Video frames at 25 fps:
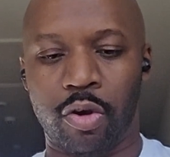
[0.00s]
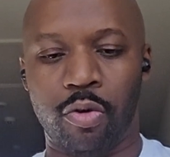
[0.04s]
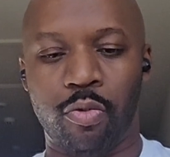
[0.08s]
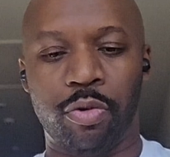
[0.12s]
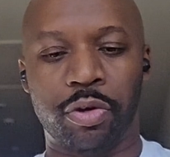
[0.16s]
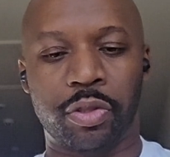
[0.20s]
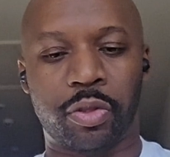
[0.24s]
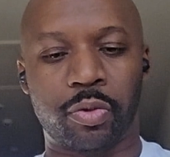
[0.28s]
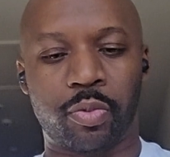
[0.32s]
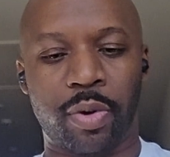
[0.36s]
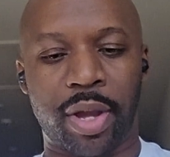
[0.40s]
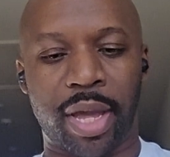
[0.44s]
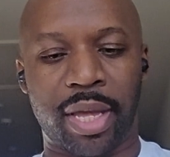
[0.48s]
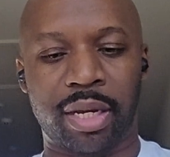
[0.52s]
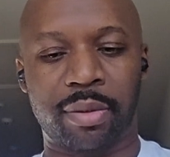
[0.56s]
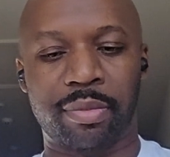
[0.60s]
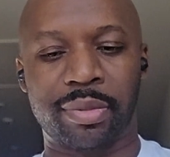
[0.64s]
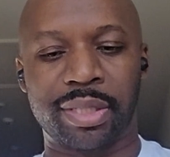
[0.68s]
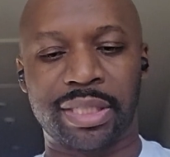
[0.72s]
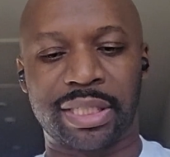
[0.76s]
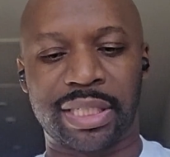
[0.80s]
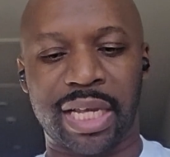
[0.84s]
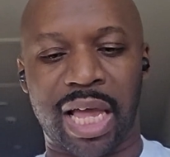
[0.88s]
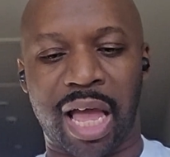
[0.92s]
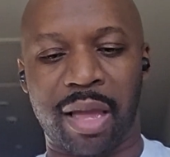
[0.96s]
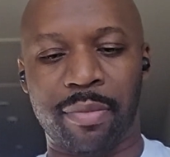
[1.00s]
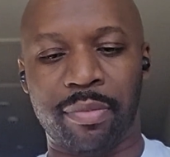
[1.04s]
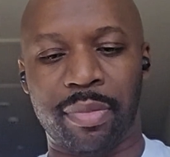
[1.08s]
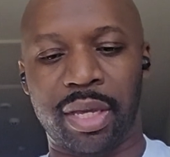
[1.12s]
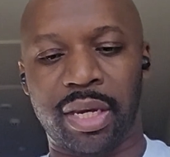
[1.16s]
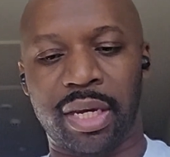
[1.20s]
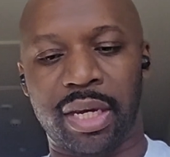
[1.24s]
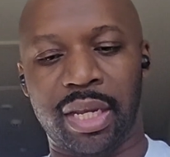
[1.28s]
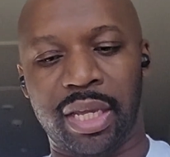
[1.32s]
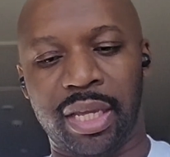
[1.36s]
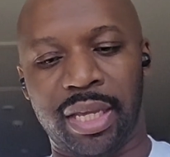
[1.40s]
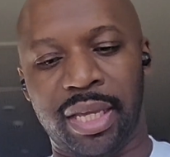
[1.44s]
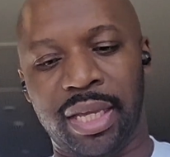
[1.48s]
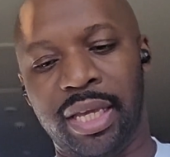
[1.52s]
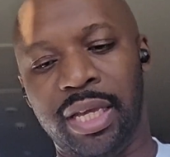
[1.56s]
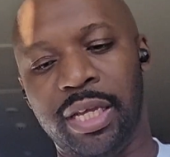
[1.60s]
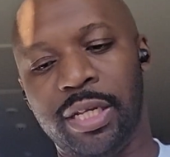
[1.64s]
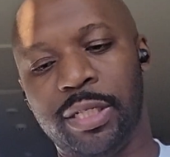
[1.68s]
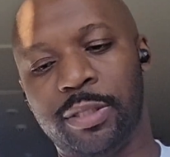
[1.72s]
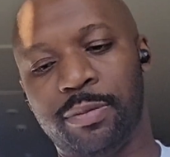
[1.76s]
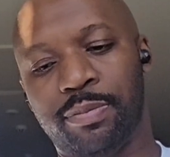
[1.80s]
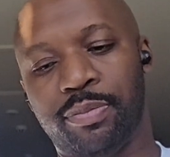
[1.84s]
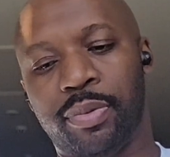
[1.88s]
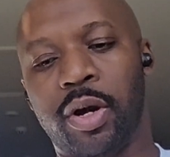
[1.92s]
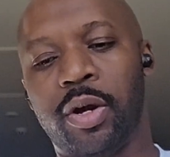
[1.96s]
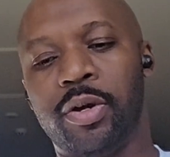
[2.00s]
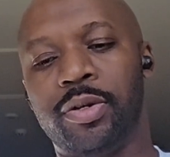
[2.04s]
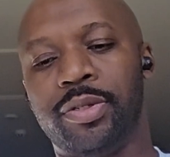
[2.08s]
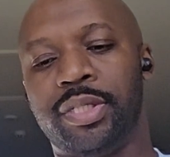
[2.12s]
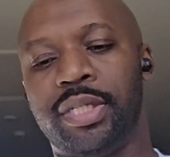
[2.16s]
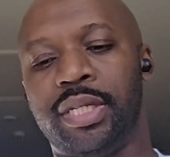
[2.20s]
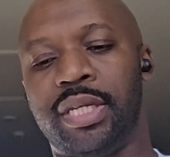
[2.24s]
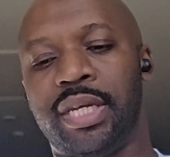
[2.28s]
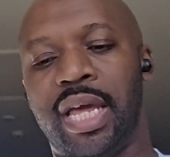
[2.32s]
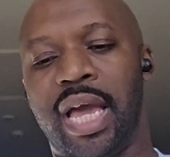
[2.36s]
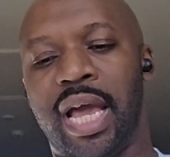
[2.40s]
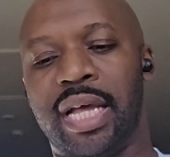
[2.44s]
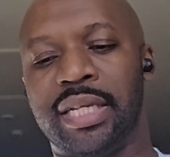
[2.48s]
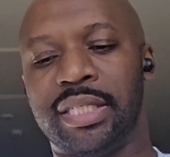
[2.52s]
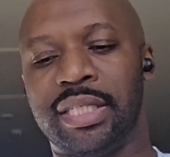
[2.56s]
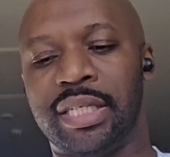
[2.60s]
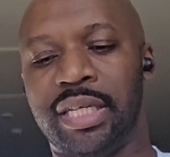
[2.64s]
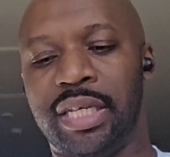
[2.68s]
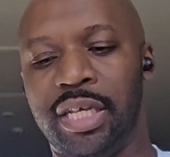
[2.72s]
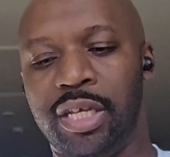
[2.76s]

With random assignment, each person has an